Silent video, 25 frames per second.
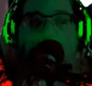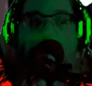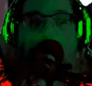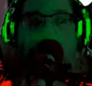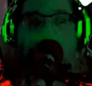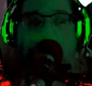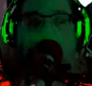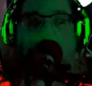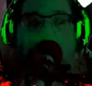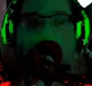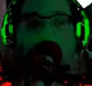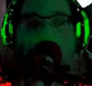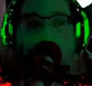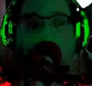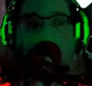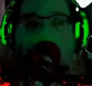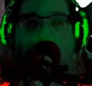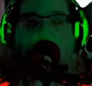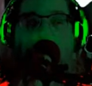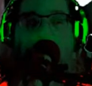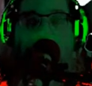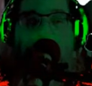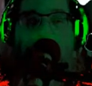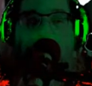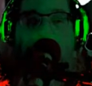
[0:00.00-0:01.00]
They're
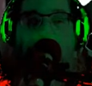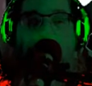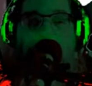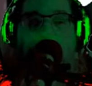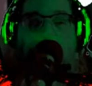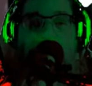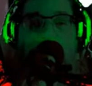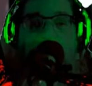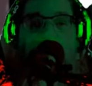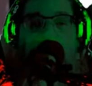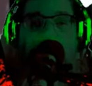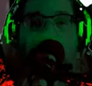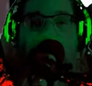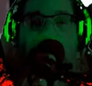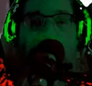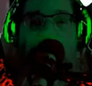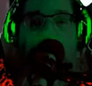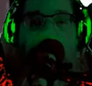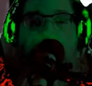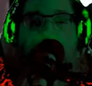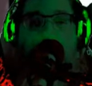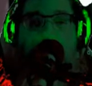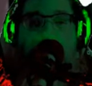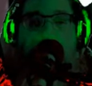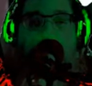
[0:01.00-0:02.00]
probably going to be
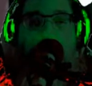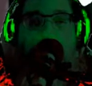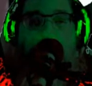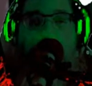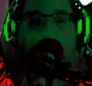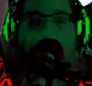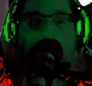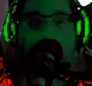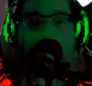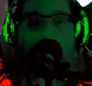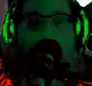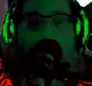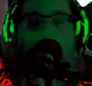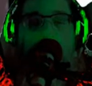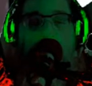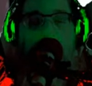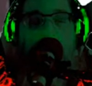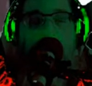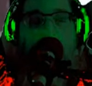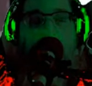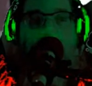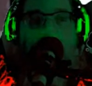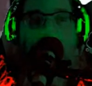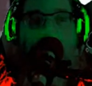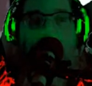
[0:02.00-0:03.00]
exposing
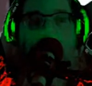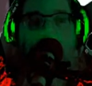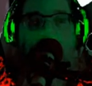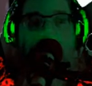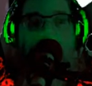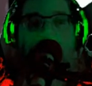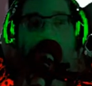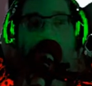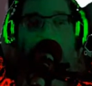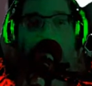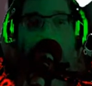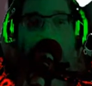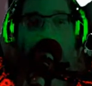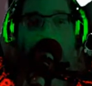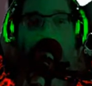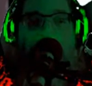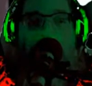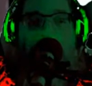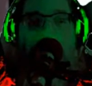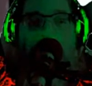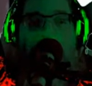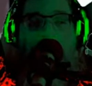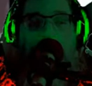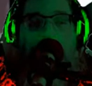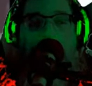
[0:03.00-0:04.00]
some MAGA
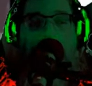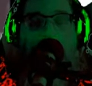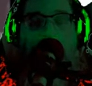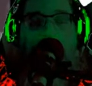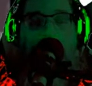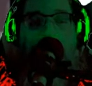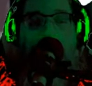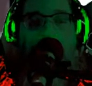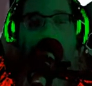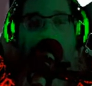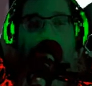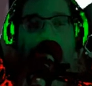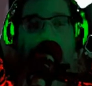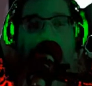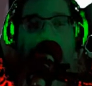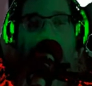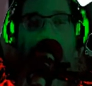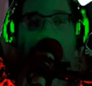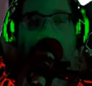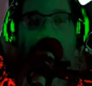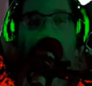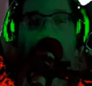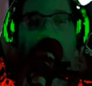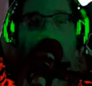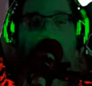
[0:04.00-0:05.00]
cringe. I love MAGA
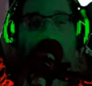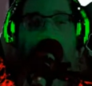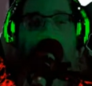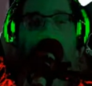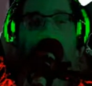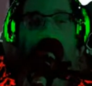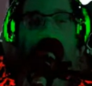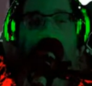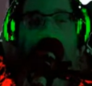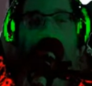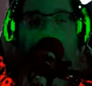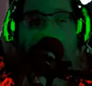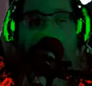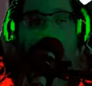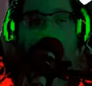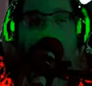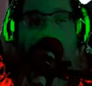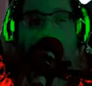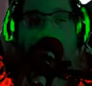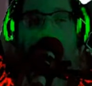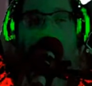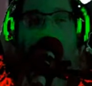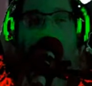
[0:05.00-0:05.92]
cringe. I'm a big fan.